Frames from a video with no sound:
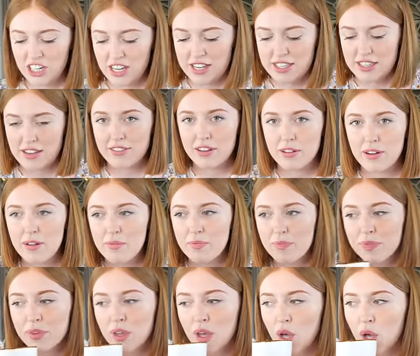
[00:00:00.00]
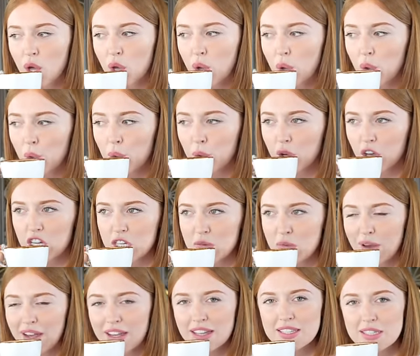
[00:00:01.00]
Cheers, everyone. Cheers. Good to
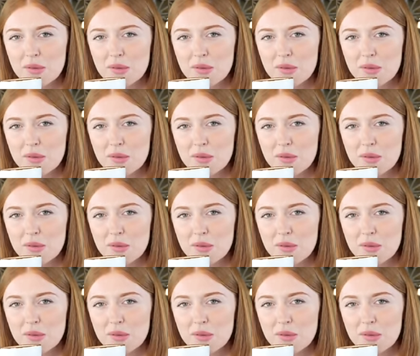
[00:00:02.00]
be back in